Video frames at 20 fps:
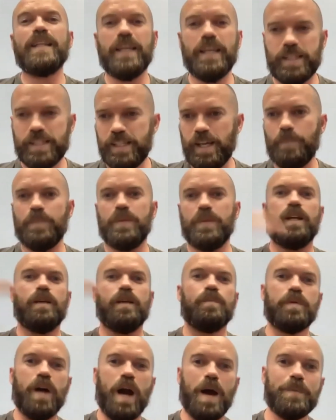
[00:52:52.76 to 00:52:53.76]

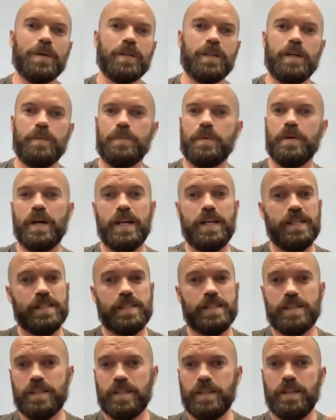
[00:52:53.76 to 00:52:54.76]
accepted, properly
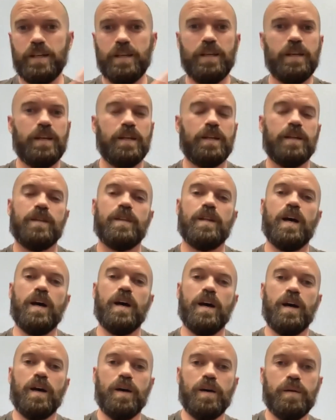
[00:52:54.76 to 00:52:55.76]
priced,
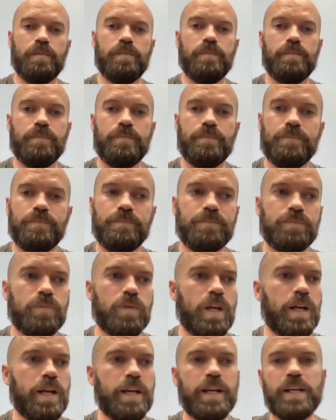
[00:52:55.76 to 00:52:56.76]
an
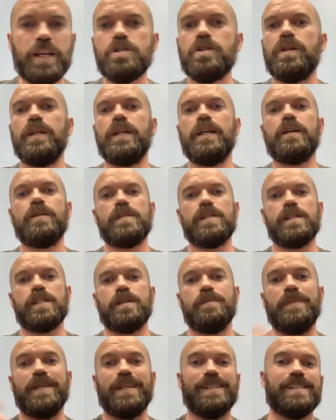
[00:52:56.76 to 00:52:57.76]
industrial
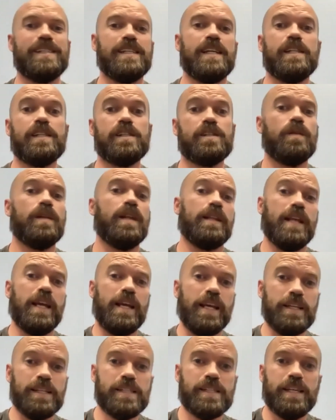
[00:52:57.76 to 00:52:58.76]
ecosystem exists so that they
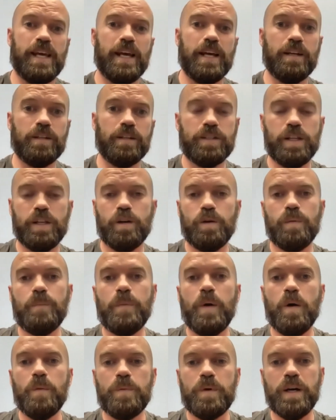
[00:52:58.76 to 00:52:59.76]
can scale to their
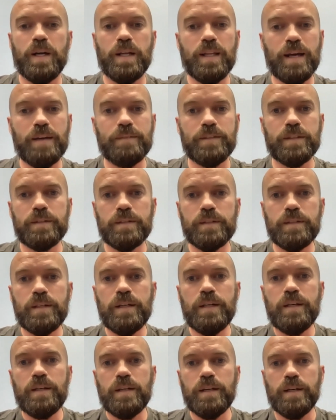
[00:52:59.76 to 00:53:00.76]
appropriate level.
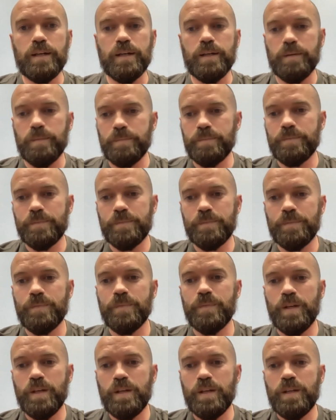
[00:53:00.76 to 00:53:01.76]

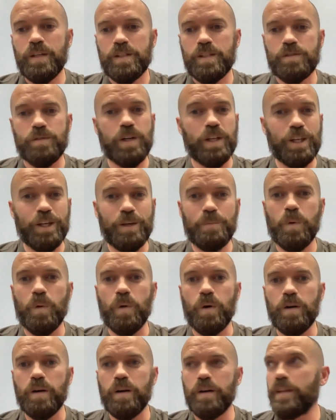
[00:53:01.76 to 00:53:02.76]
It's really
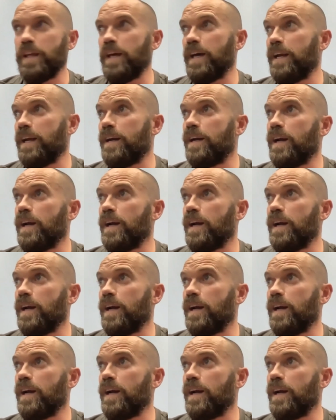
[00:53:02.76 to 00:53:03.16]
important that